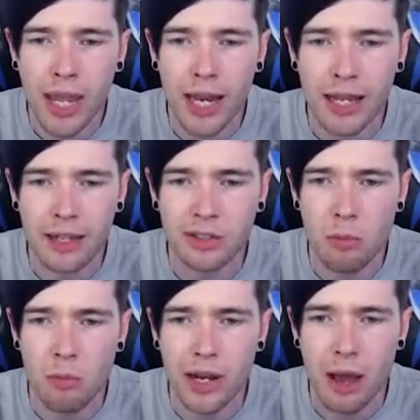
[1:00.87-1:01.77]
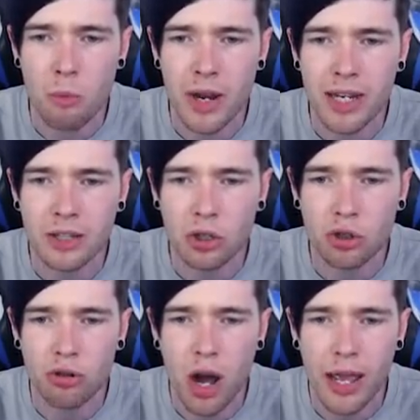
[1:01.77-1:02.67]
killing someone, and we need to
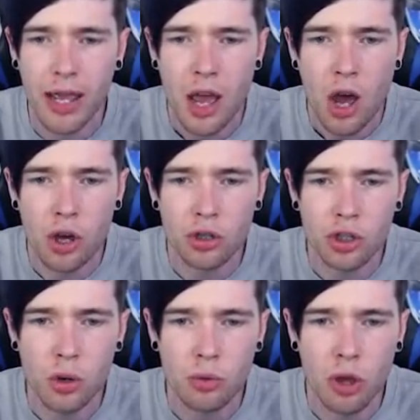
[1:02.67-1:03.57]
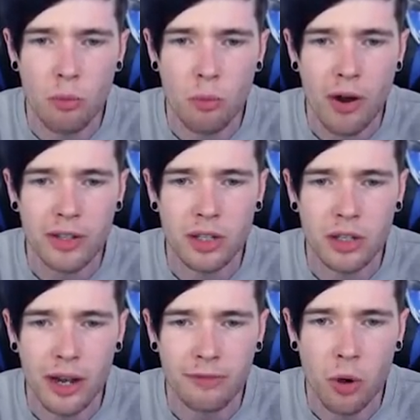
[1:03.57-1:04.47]
try and shoot them. Where is the
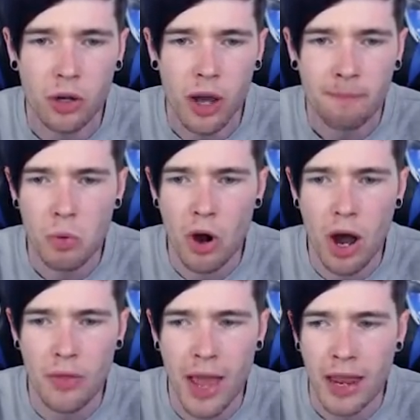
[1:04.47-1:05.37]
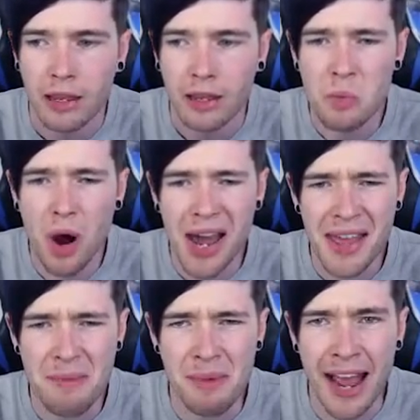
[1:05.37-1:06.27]
knife holder? Where are they? And why are
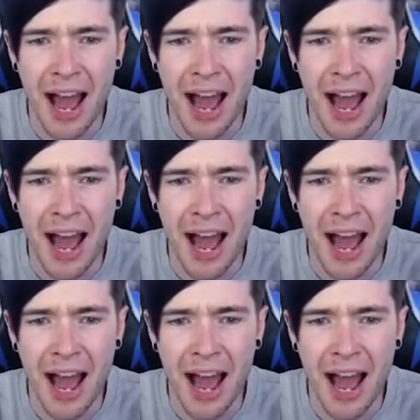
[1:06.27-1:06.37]
they in my